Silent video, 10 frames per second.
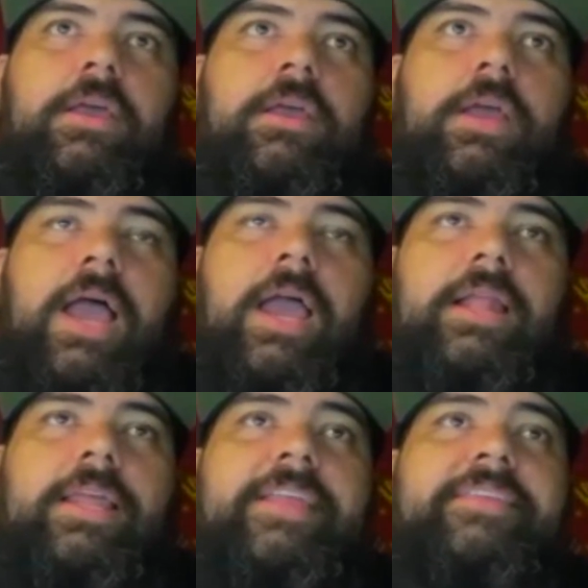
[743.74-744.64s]
I
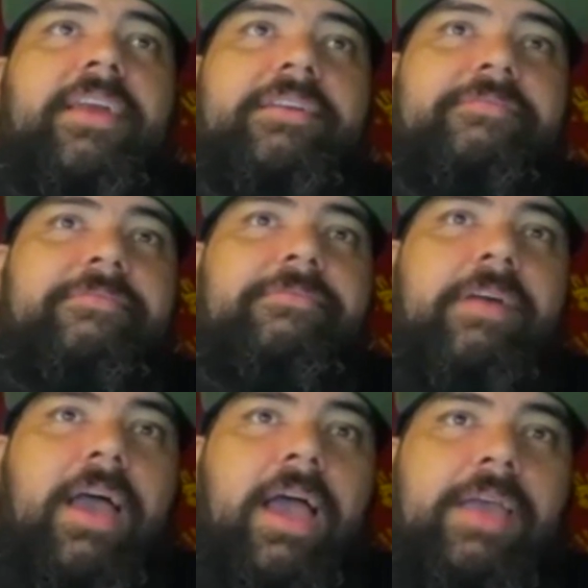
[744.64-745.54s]
think
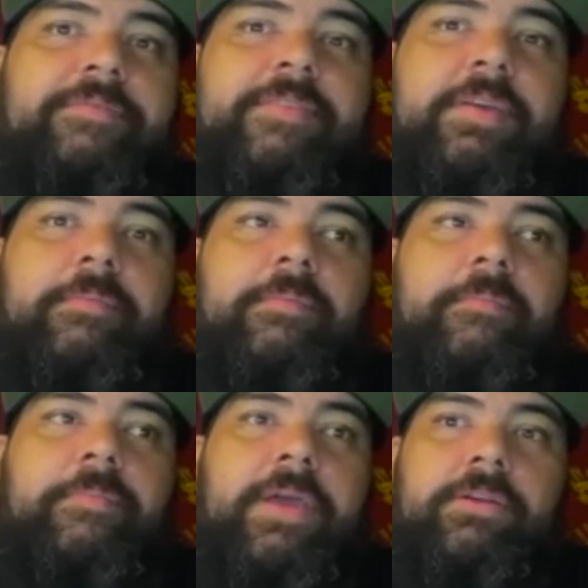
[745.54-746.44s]
I fit
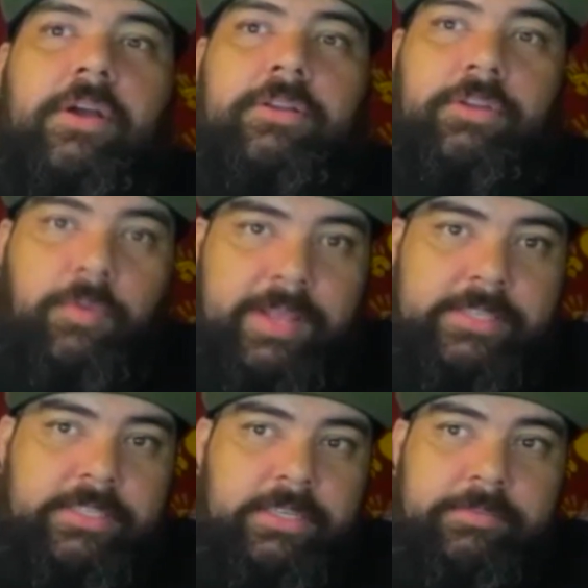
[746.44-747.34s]
better on
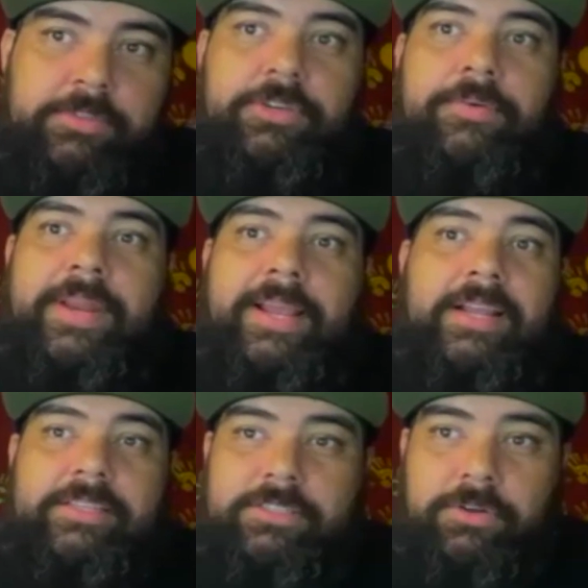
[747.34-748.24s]
Gwen's team. So when I
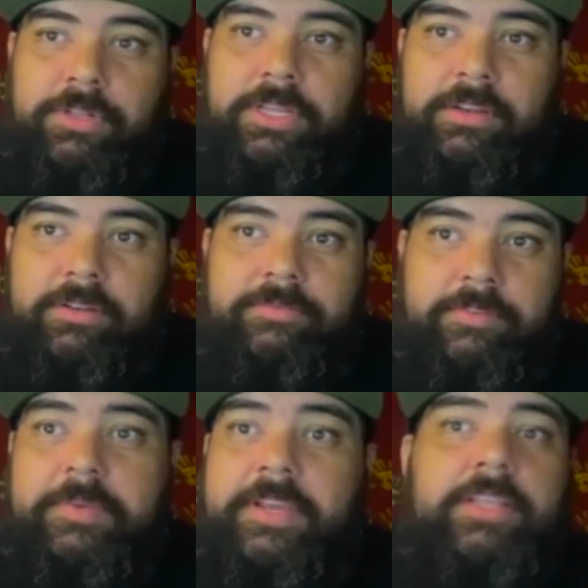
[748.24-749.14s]
got stolen
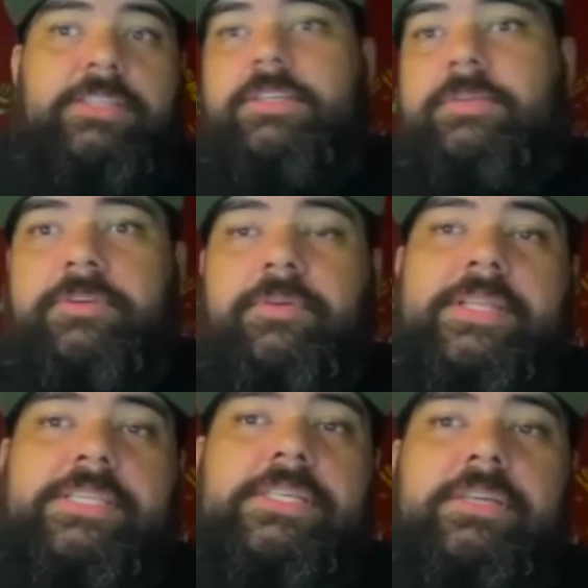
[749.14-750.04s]
from Kelly's team to
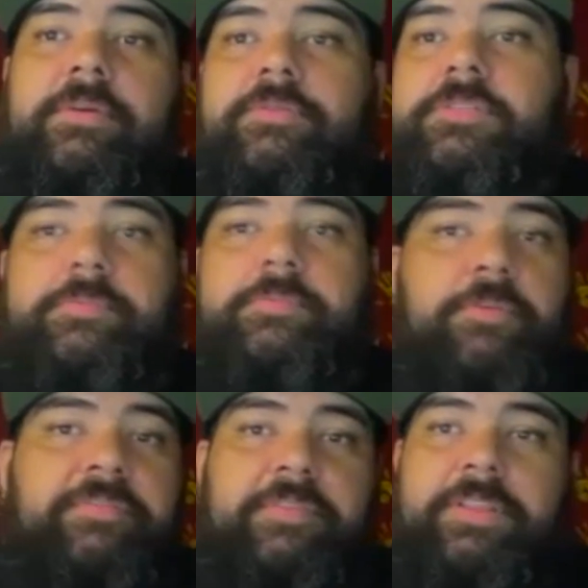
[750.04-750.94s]
Gwen's team, it was a
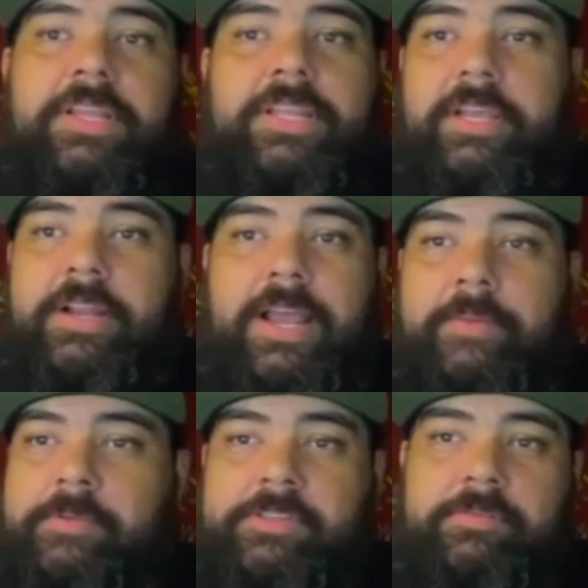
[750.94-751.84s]
perfect thing that could have
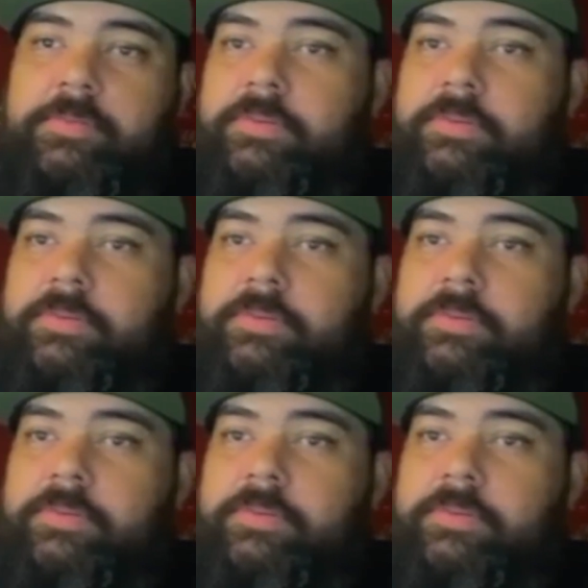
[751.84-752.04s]
happened to me.